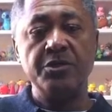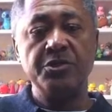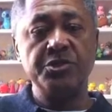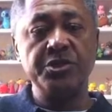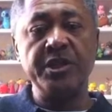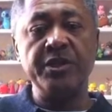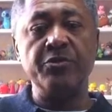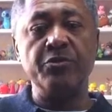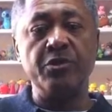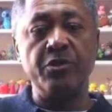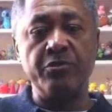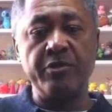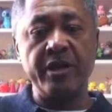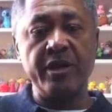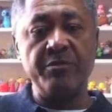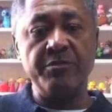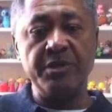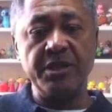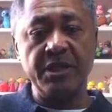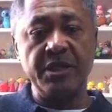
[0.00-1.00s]
general
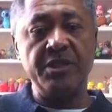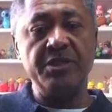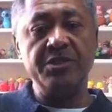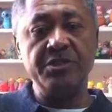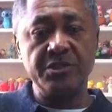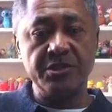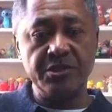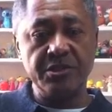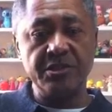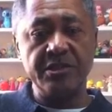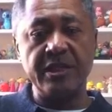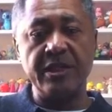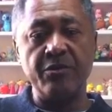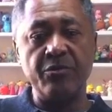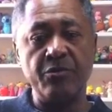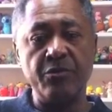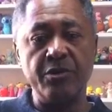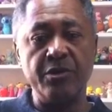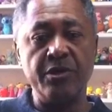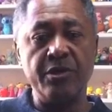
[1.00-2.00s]
recommendations
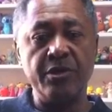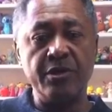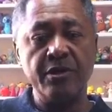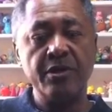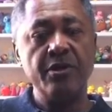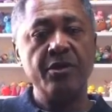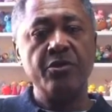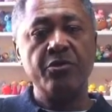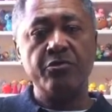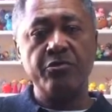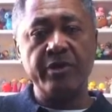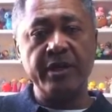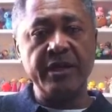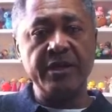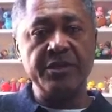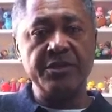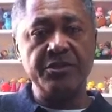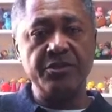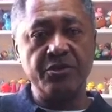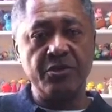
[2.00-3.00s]
that were
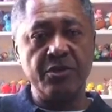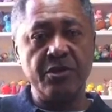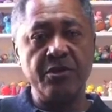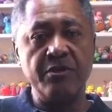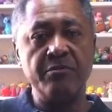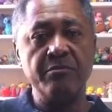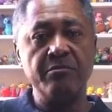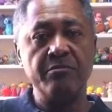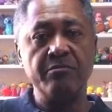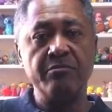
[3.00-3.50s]
race or